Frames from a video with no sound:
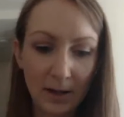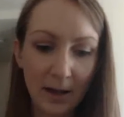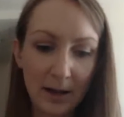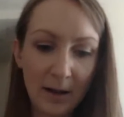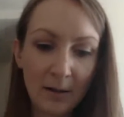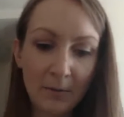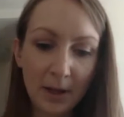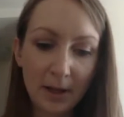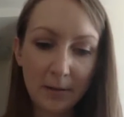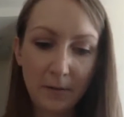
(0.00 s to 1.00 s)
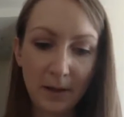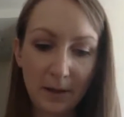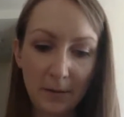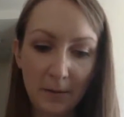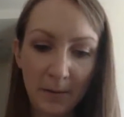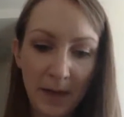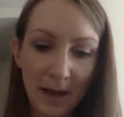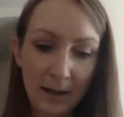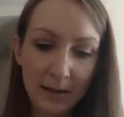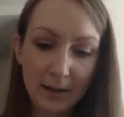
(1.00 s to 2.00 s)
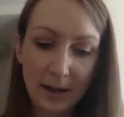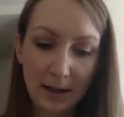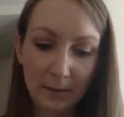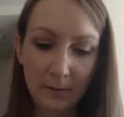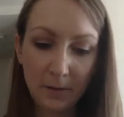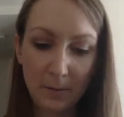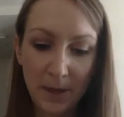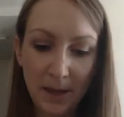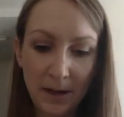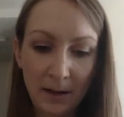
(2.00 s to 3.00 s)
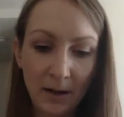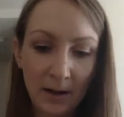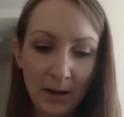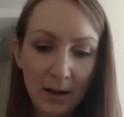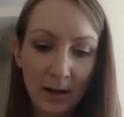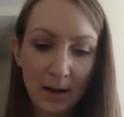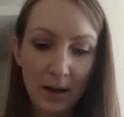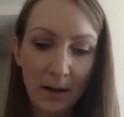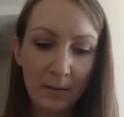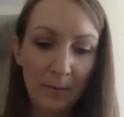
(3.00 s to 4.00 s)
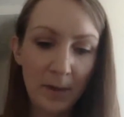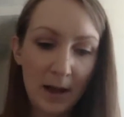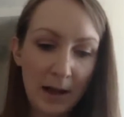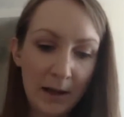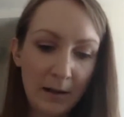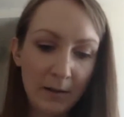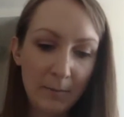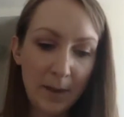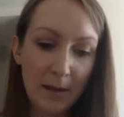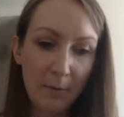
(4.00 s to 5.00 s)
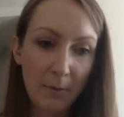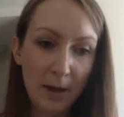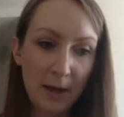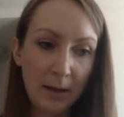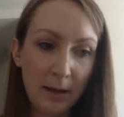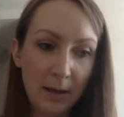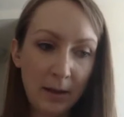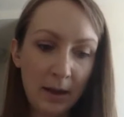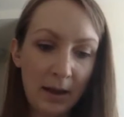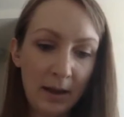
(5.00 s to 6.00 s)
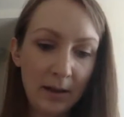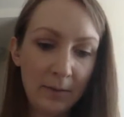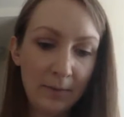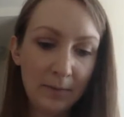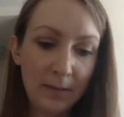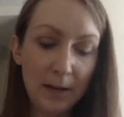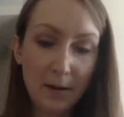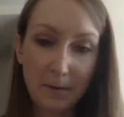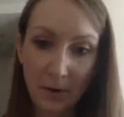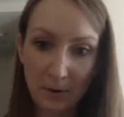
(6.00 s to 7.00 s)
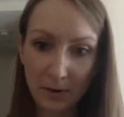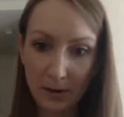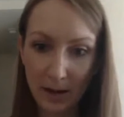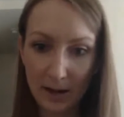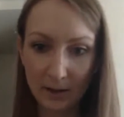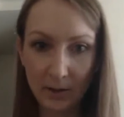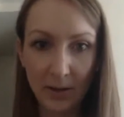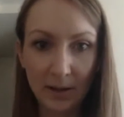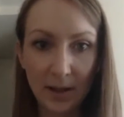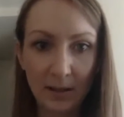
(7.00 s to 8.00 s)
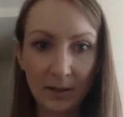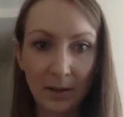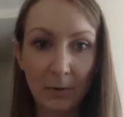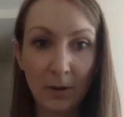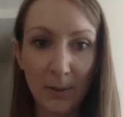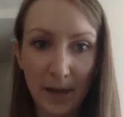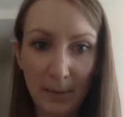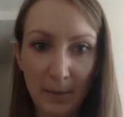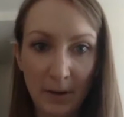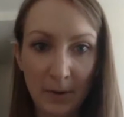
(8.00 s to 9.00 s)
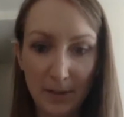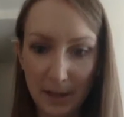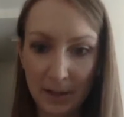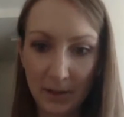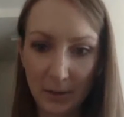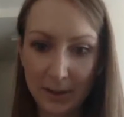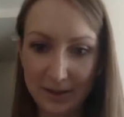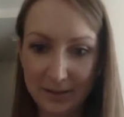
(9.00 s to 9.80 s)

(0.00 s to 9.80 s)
And I got a really good feeling from that, and from there um, I met with uh, Derek Fogue uh, to discuss the career path program as how to join.